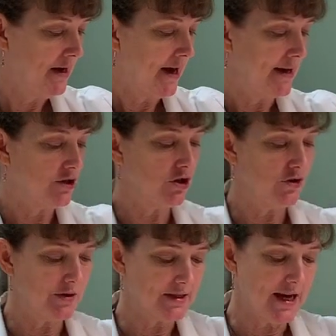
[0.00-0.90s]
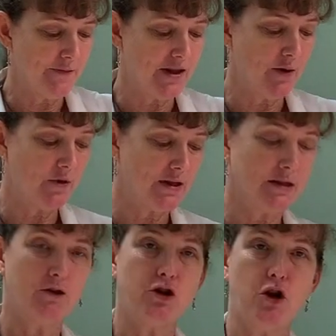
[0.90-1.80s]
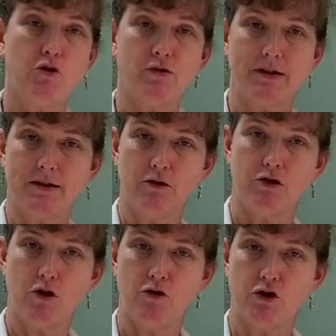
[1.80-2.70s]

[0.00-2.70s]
And he should do the same thing with his little toes. His little toes